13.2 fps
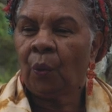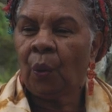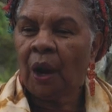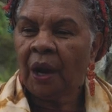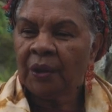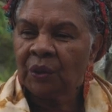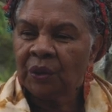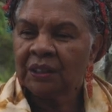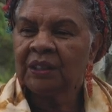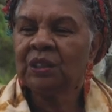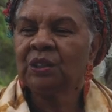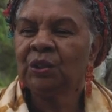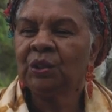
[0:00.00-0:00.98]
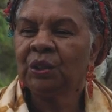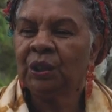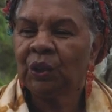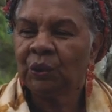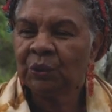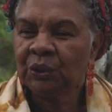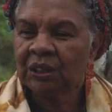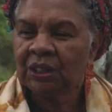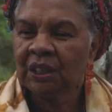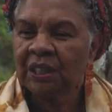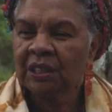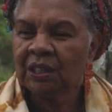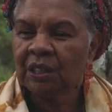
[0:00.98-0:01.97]
why not listen to the oldest
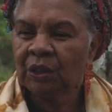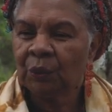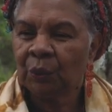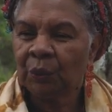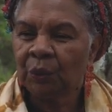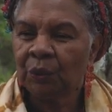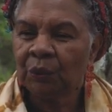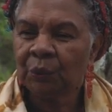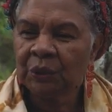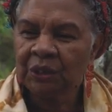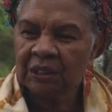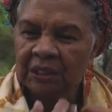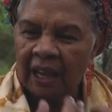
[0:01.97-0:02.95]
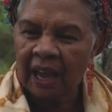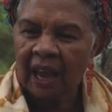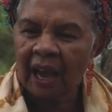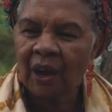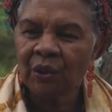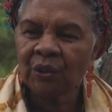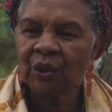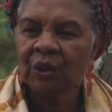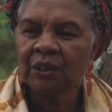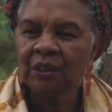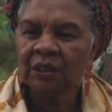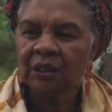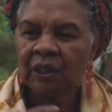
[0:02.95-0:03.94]
science in the world, which is our
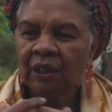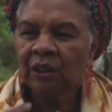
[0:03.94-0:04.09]
knowledge,